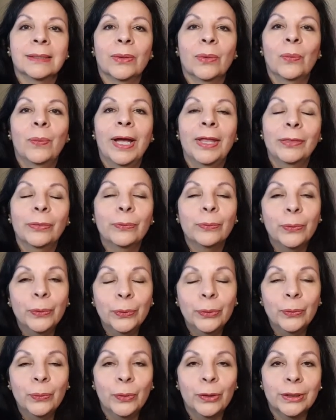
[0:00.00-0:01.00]
went through
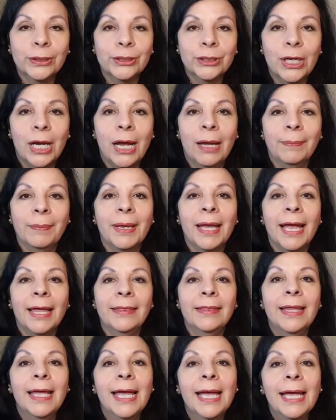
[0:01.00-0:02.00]
the workshop
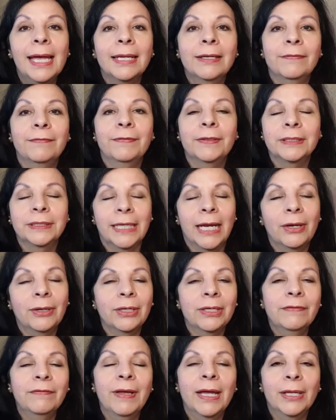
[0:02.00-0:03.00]
and then filled out
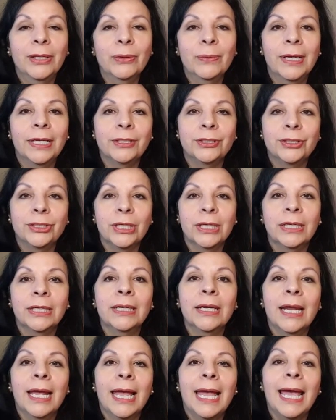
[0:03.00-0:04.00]
an
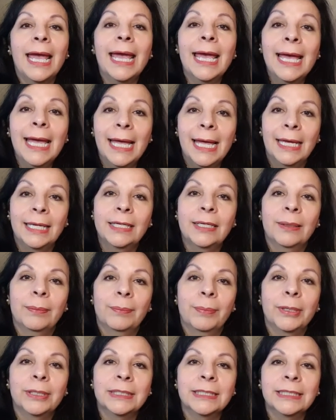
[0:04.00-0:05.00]
evaluation and
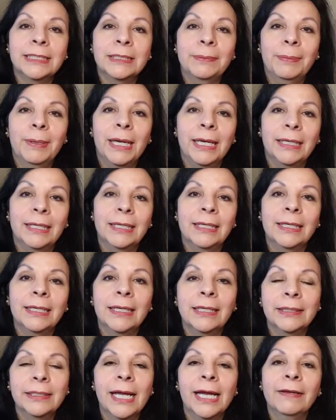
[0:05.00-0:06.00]
participated in
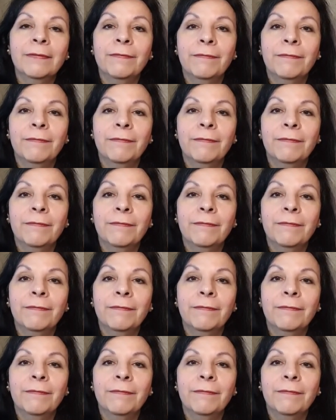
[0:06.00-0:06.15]
a live